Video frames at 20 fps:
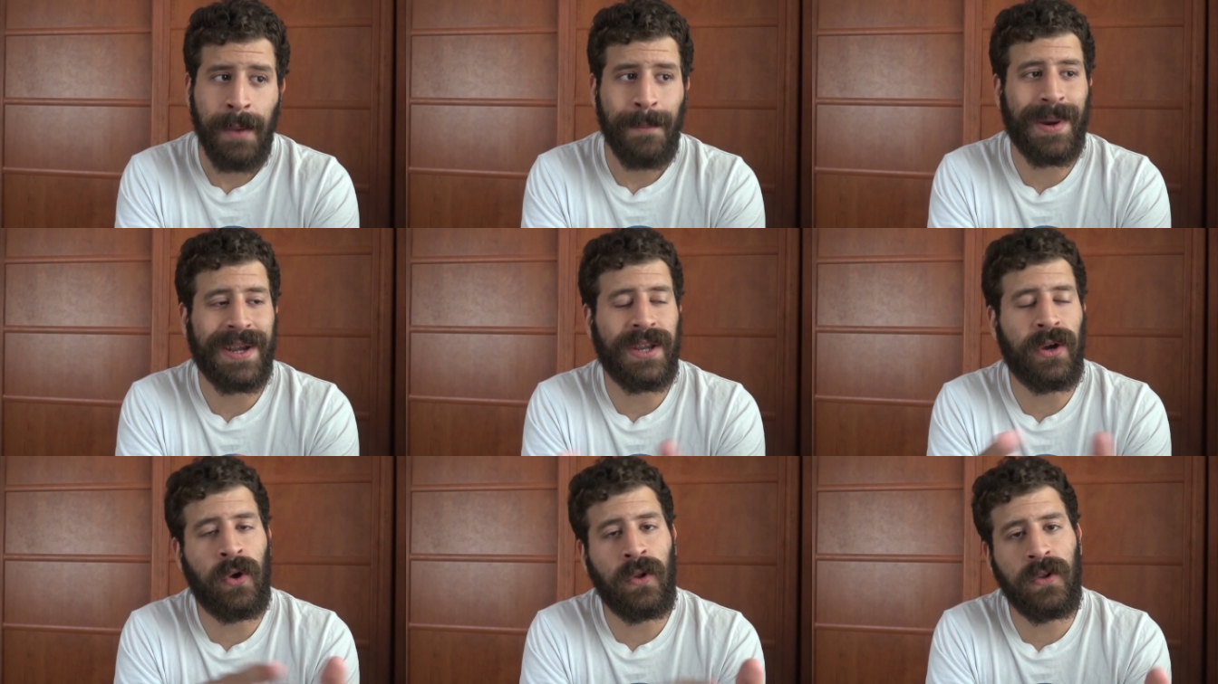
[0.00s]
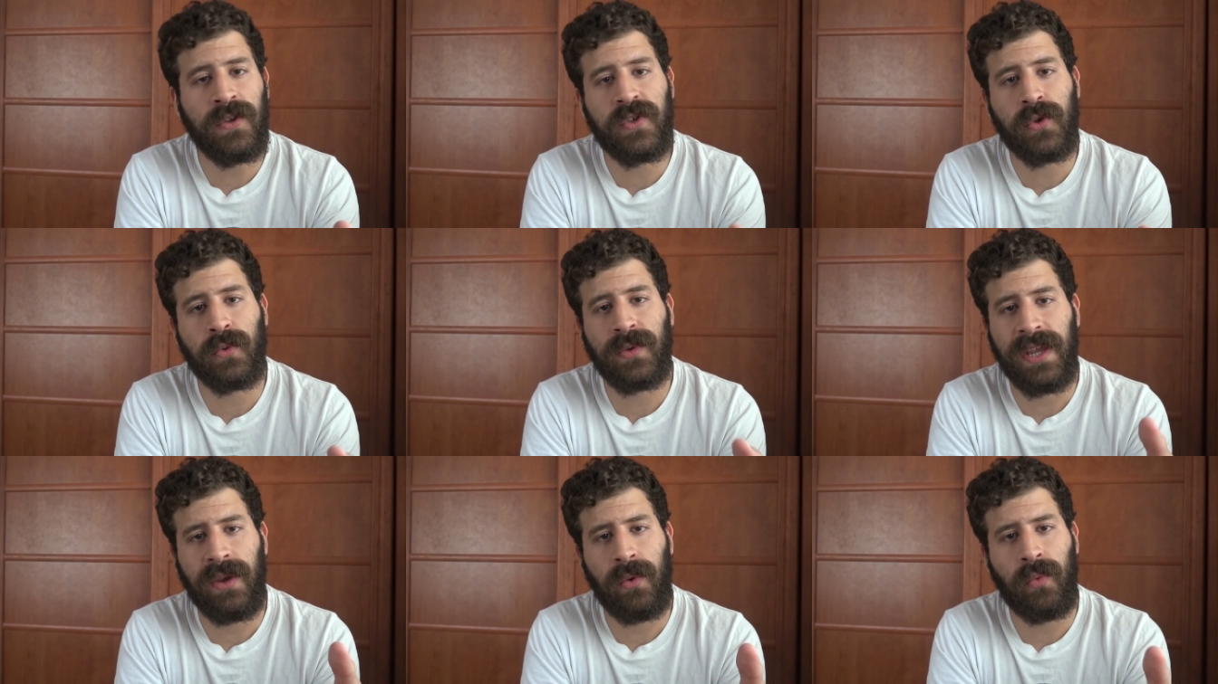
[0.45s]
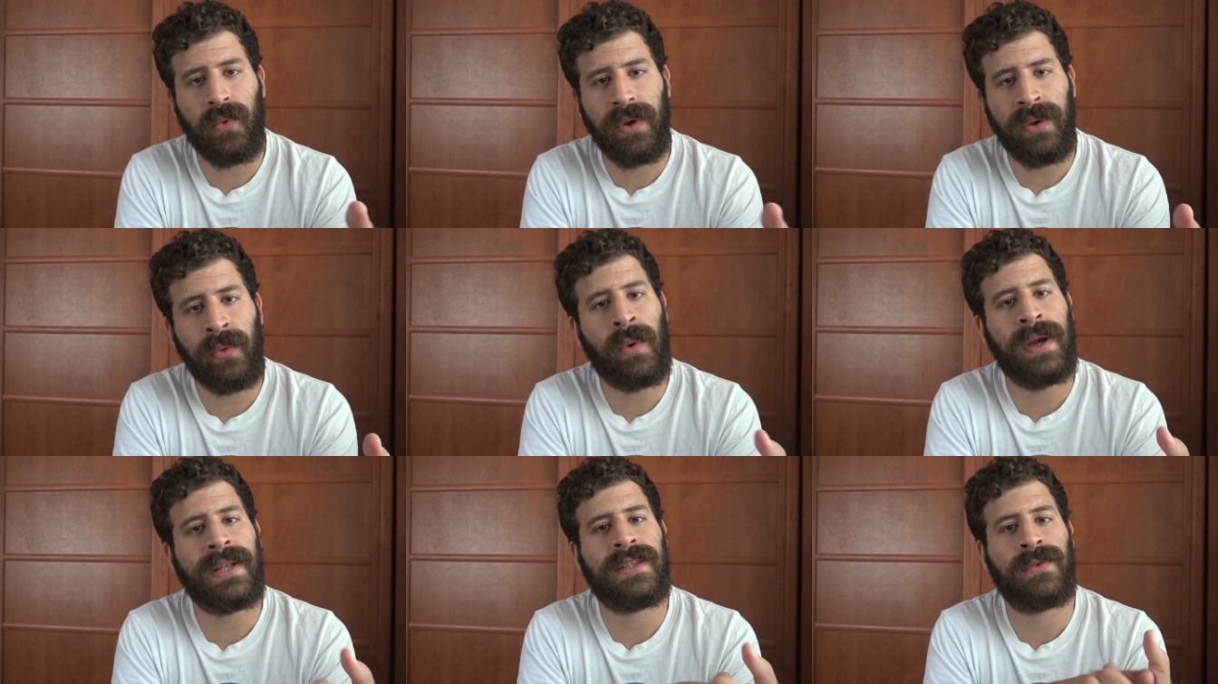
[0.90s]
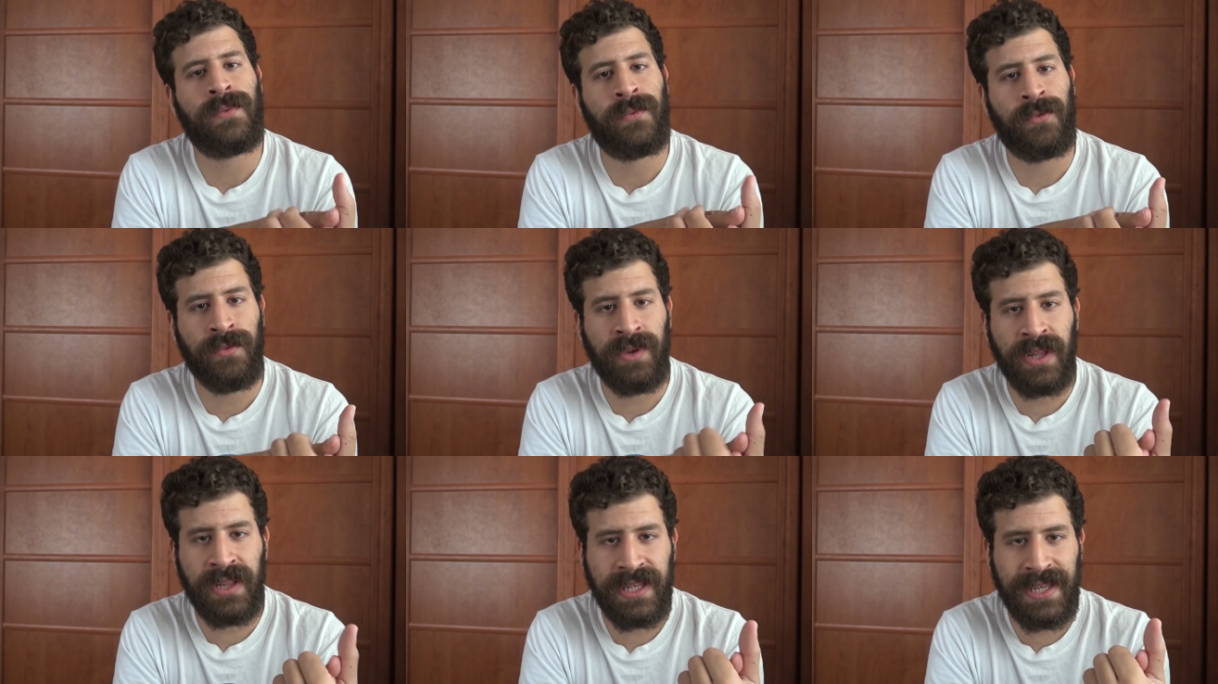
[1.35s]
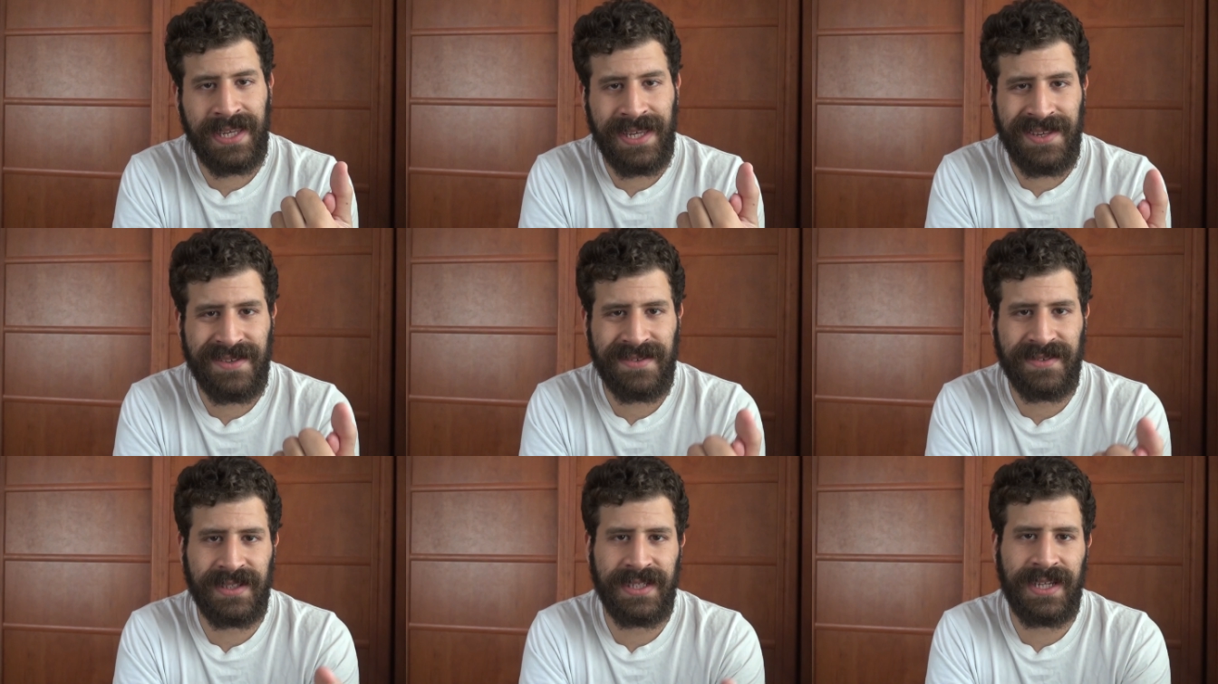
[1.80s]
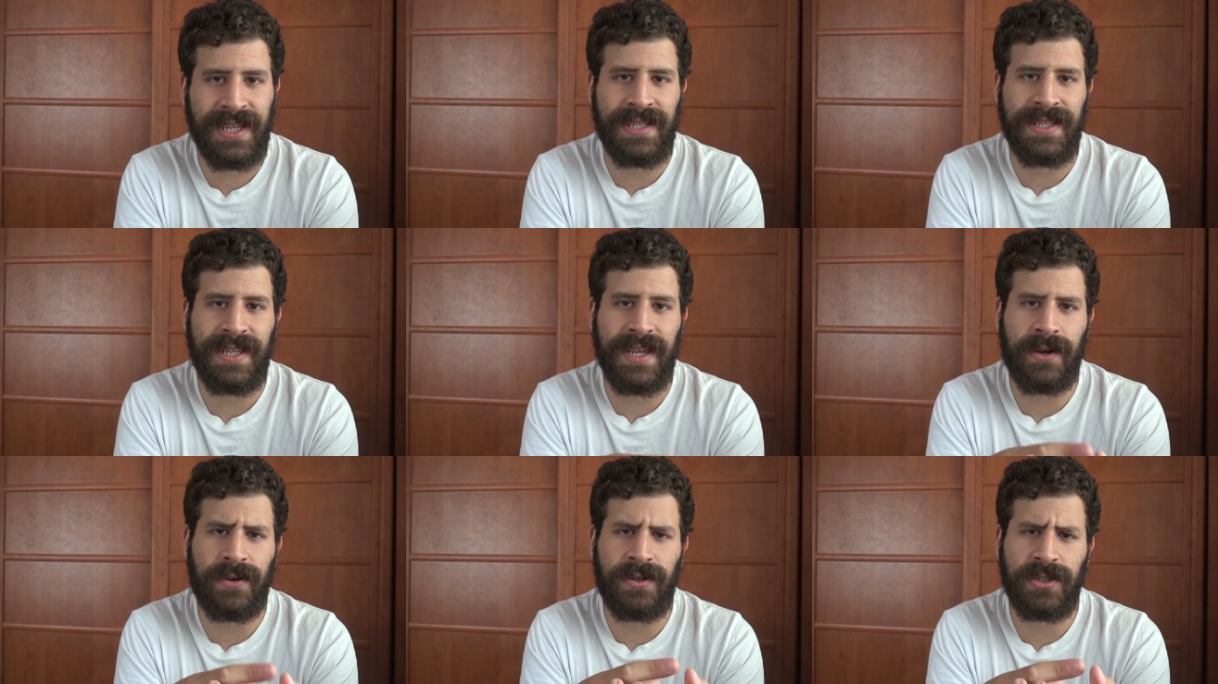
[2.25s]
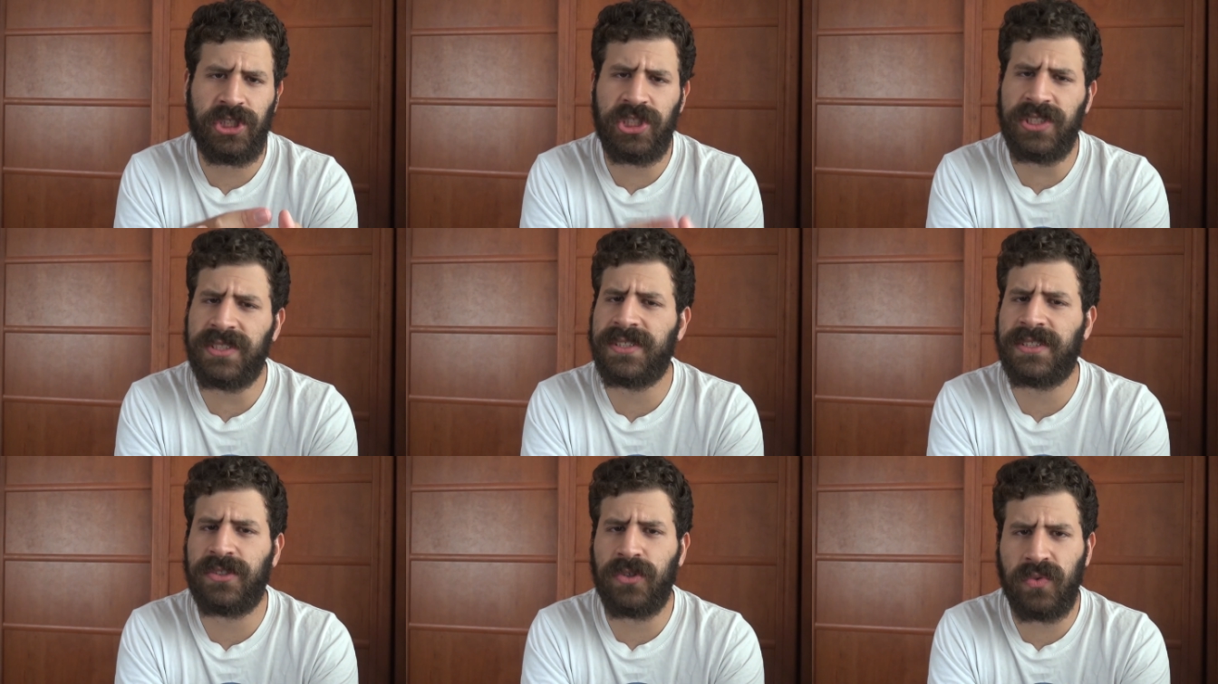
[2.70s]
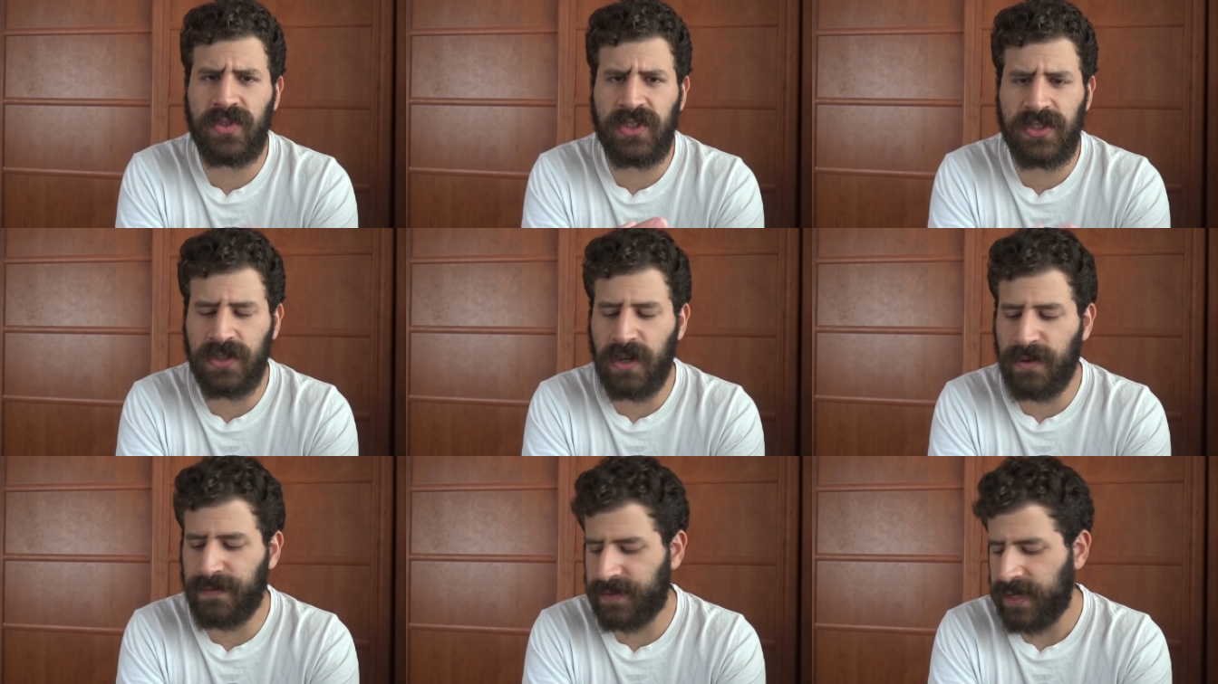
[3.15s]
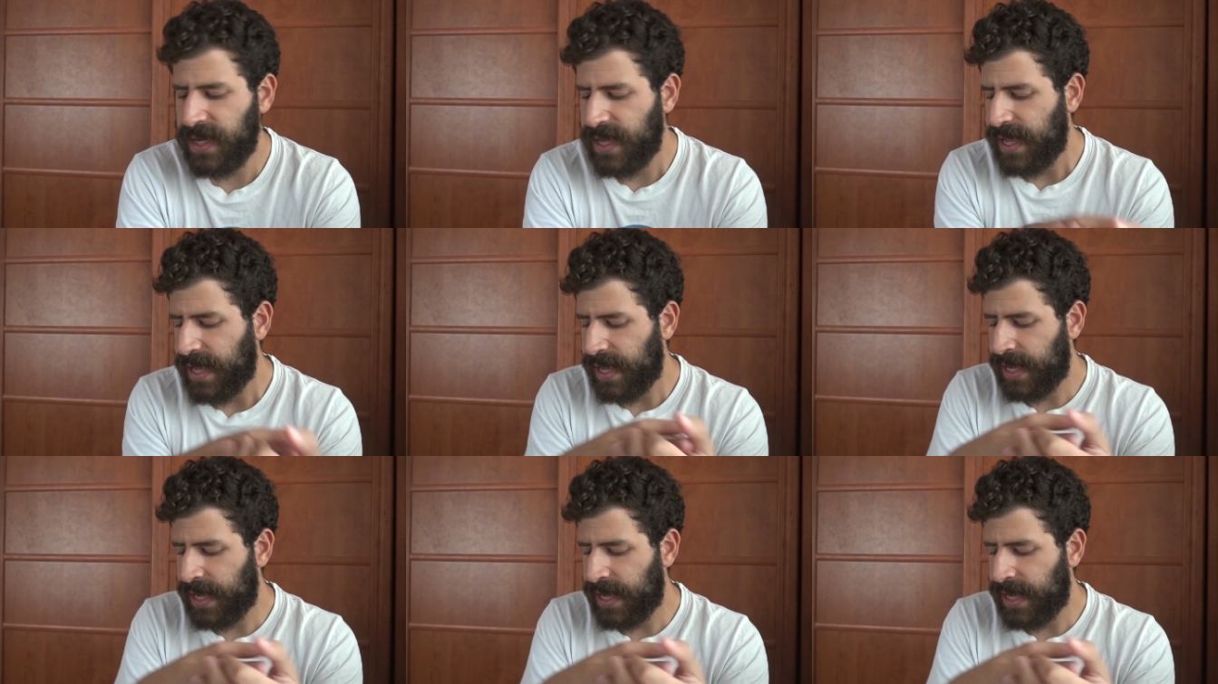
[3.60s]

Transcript: But also they re-wet really easily and they are just so soft.